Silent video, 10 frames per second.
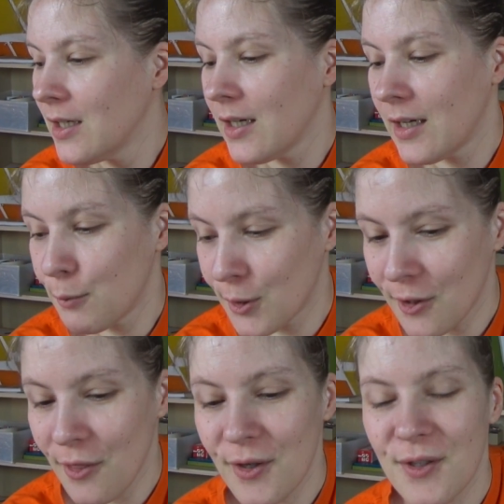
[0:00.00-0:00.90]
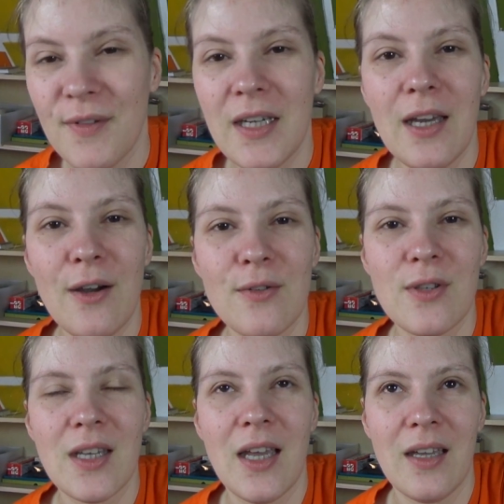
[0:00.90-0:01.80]
Uh, work on those
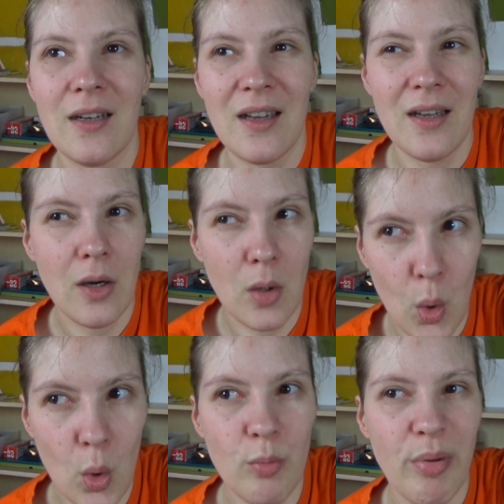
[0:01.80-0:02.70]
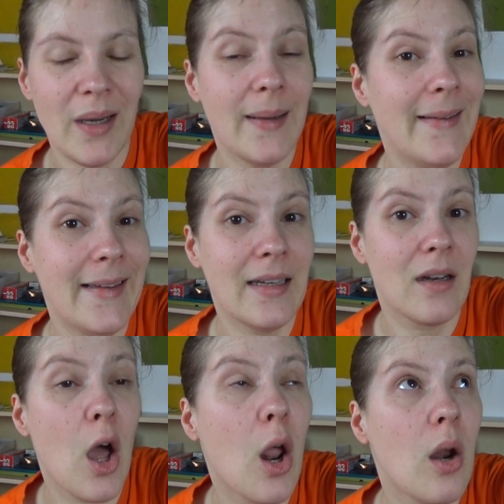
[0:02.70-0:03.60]
videos and I hope I
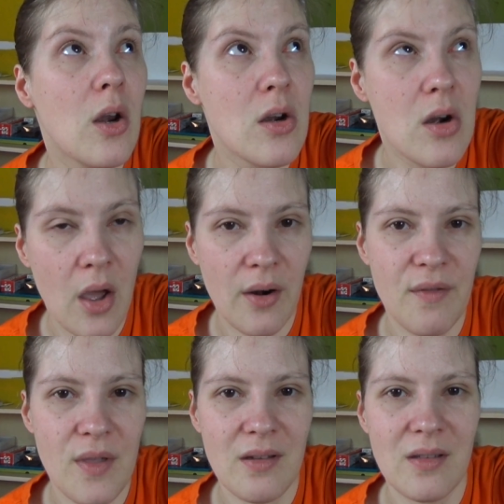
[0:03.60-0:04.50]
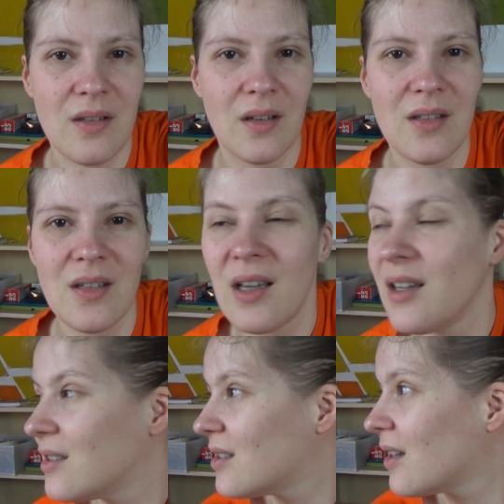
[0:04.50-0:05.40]
get a lot of things done
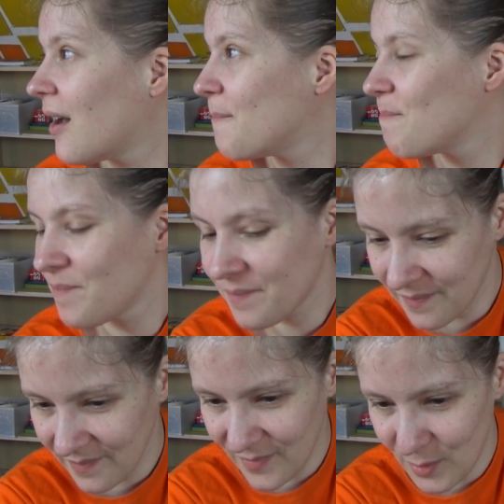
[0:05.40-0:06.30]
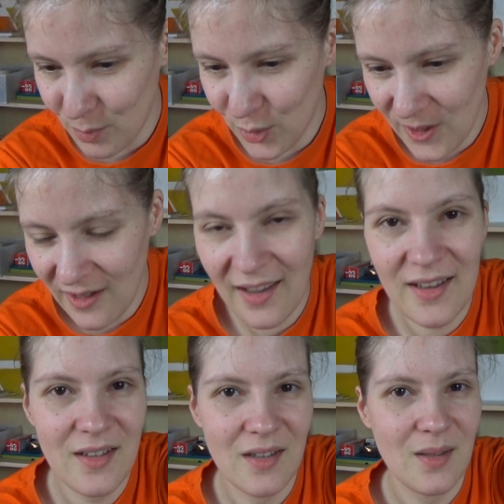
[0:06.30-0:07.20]
today. It's um, pretty
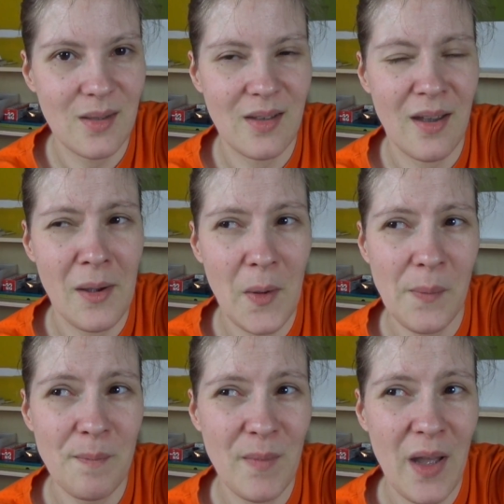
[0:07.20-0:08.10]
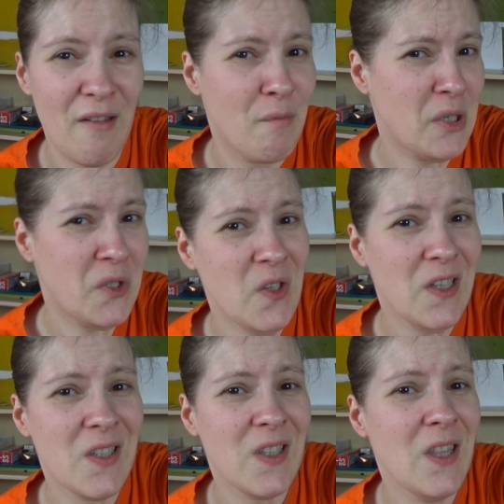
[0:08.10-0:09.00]
late. It's um, half past
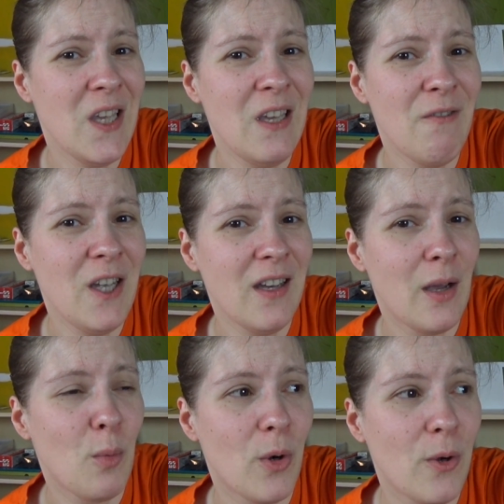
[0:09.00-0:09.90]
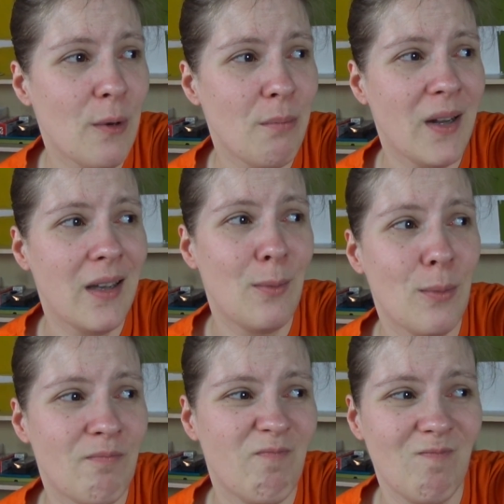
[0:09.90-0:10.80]
six in the evening. I woke up like
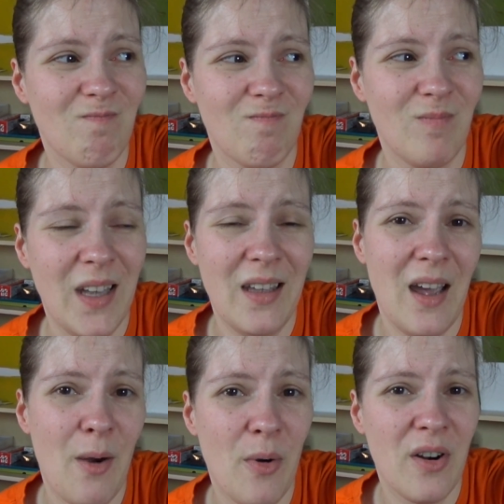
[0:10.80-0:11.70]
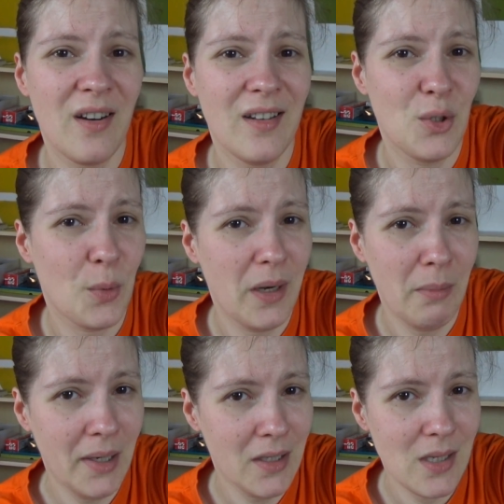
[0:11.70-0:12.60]
an hour and 20
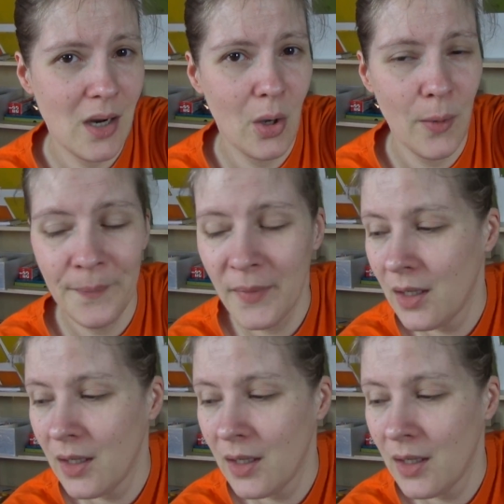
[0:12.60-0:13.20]
minutes ago.